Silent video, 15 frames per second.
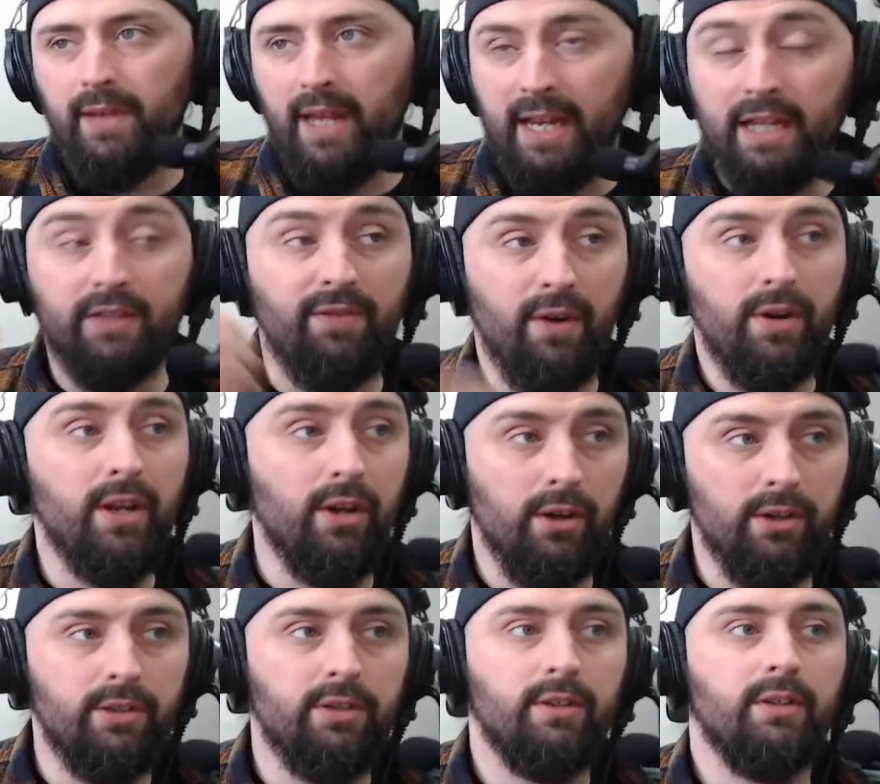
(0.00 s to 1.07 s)
he's very
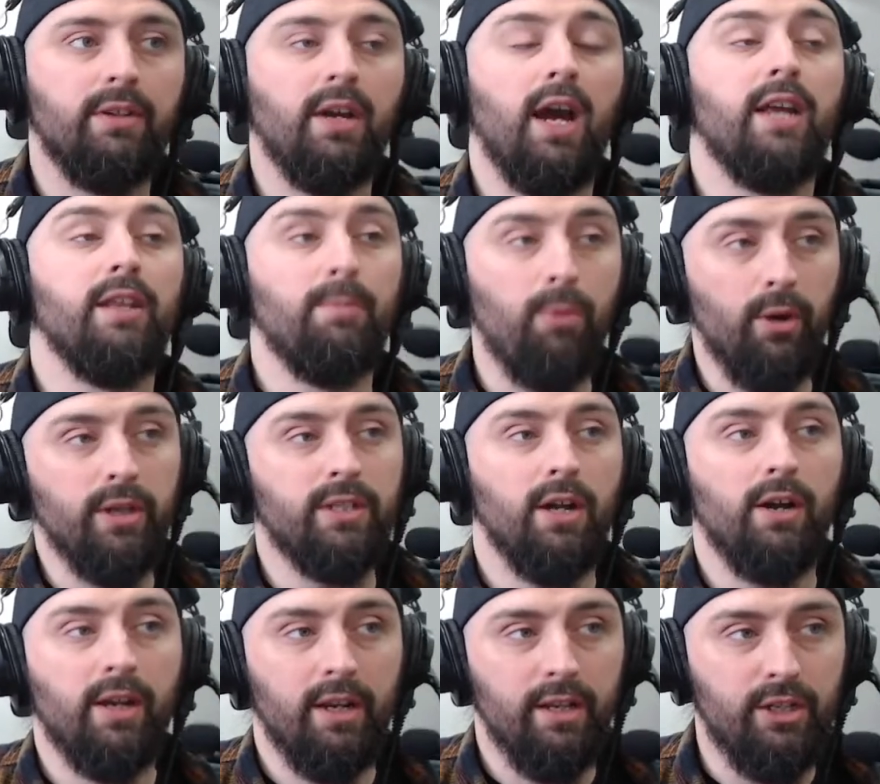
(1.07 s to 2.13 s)
good, and the points
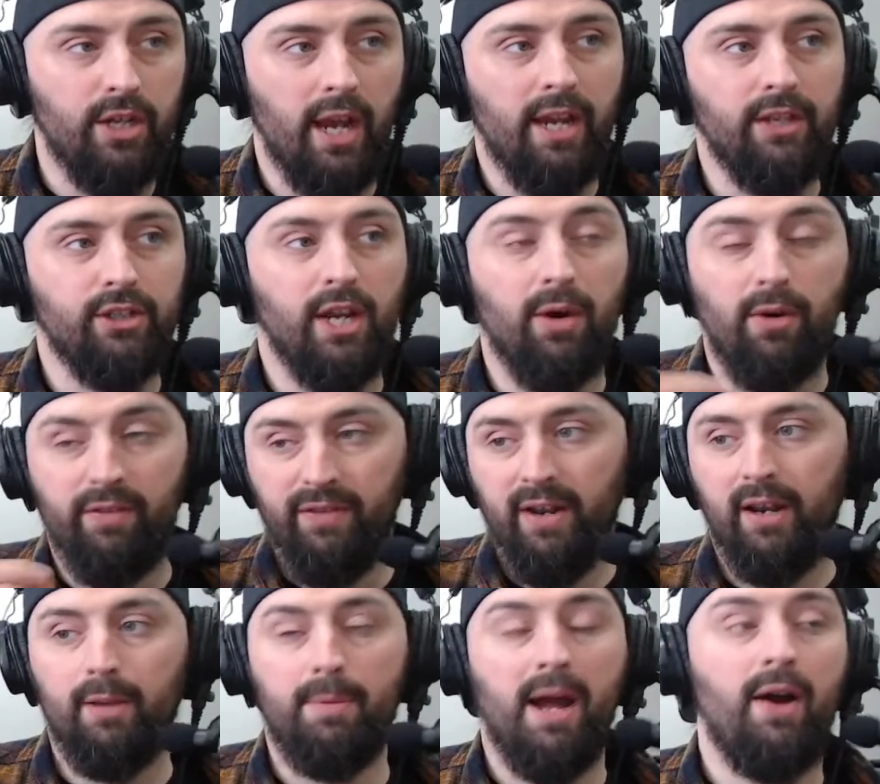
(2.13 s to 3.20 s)
are going to change how I
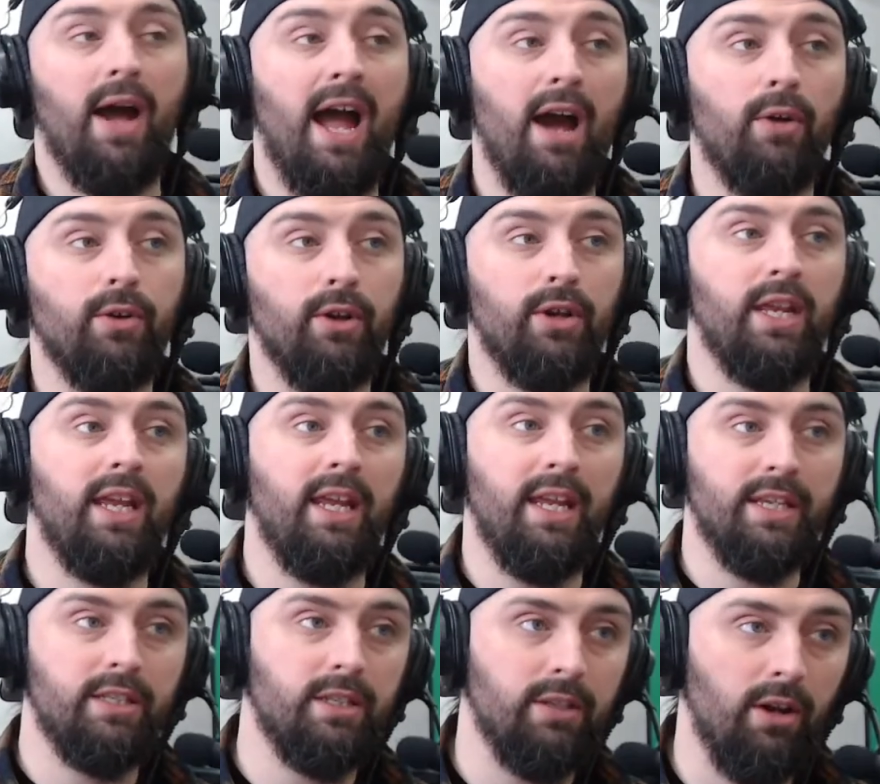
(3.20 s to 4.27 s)
feel about how good he
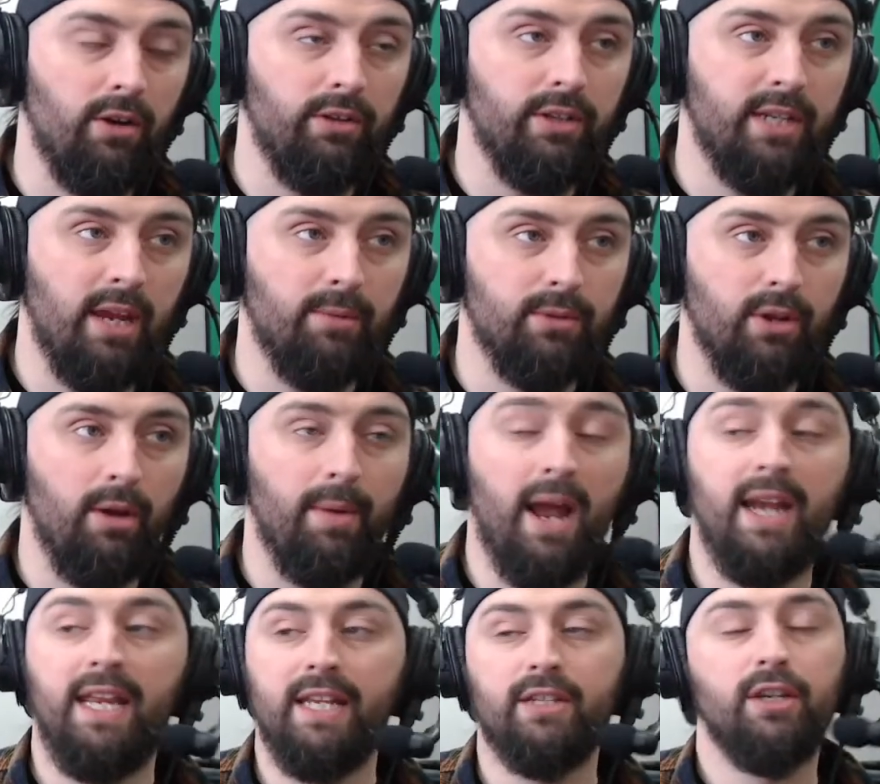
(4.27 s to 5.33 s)
is on the tabletop.
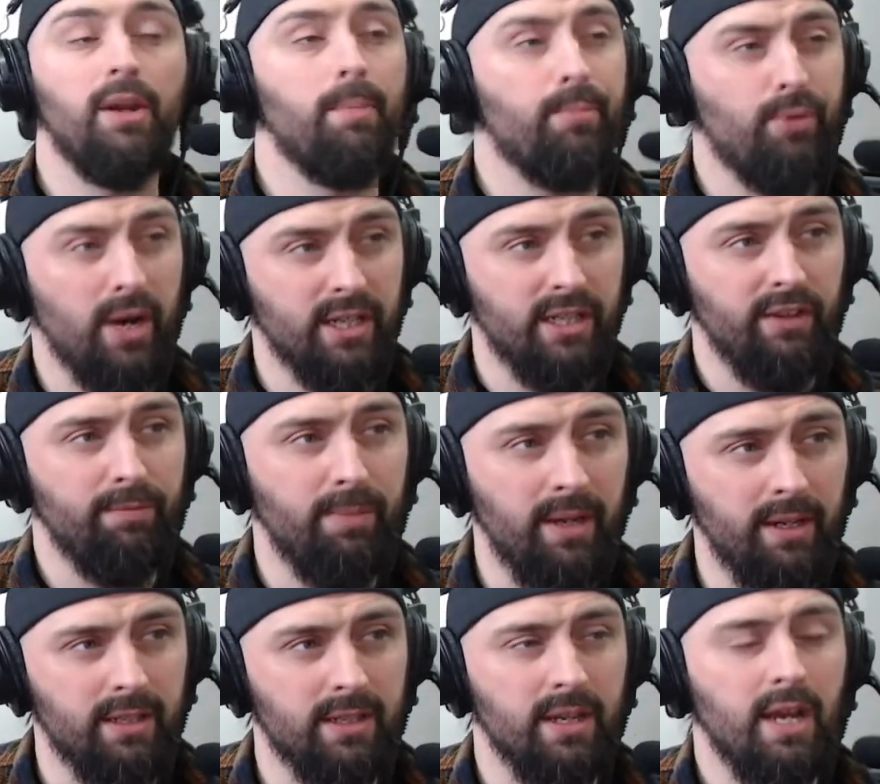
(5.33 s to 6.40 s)
And he's an oppressive
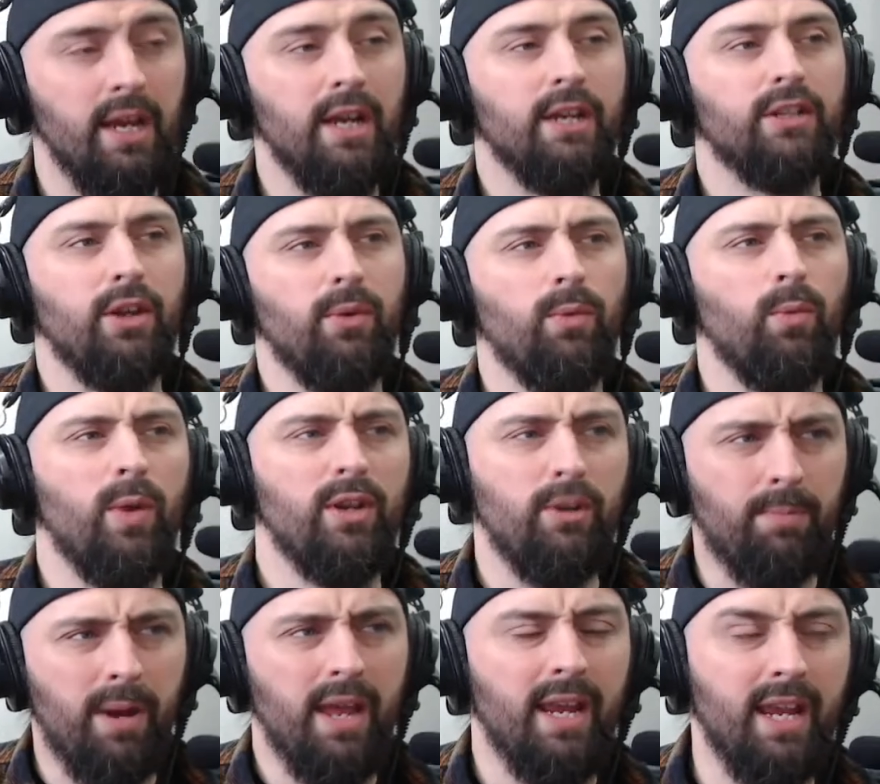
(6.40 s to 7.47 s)
piece, so when you
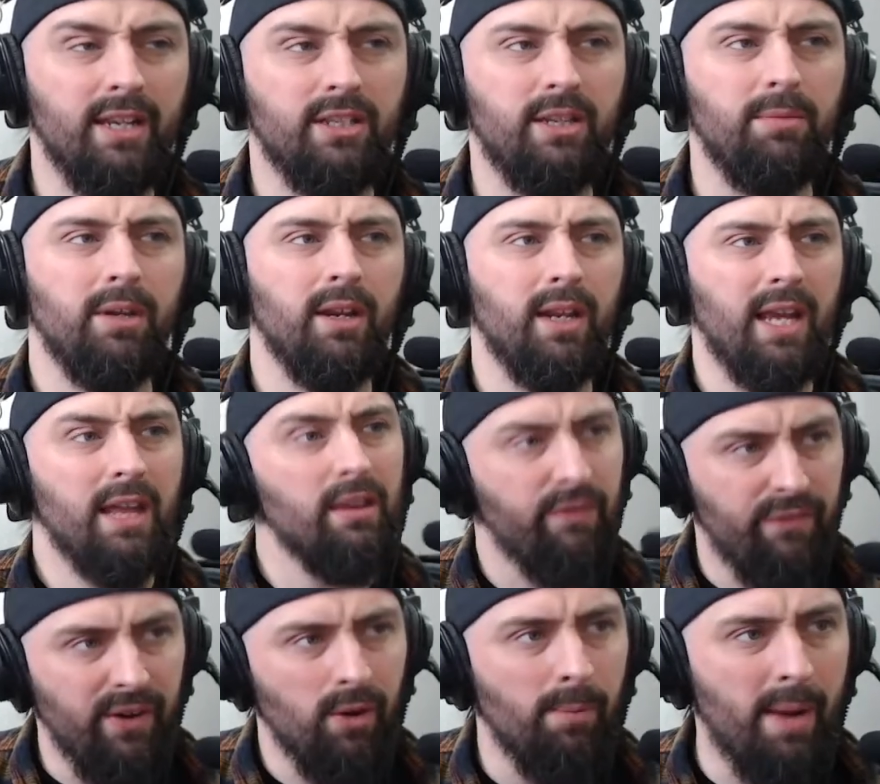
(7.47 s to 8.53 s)
play against him, you're going to get the
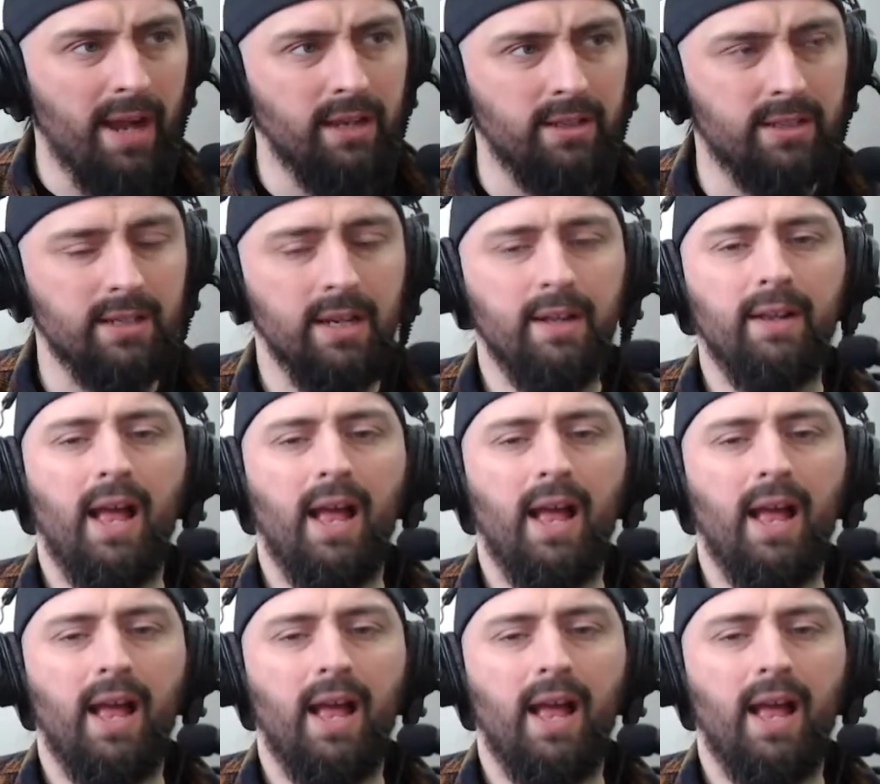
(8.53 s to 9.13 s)
feel bads.